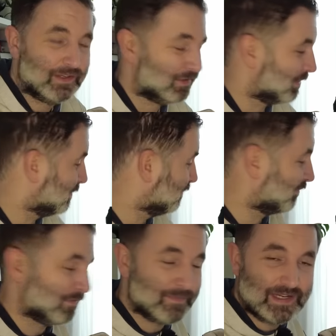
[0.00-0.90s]
So
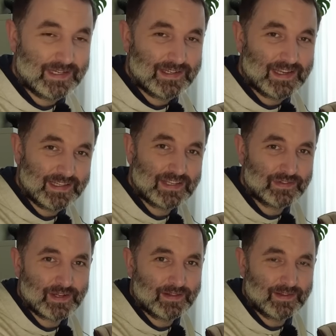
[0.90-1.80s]
for me, it
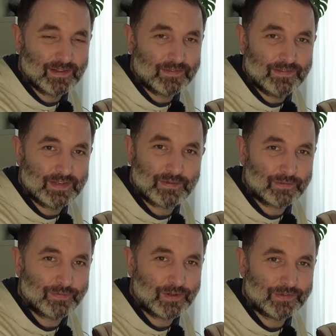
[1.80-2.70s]
isn't a
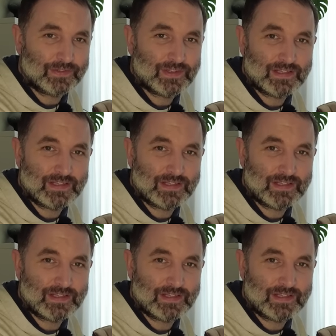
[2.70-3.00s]
disadvantage,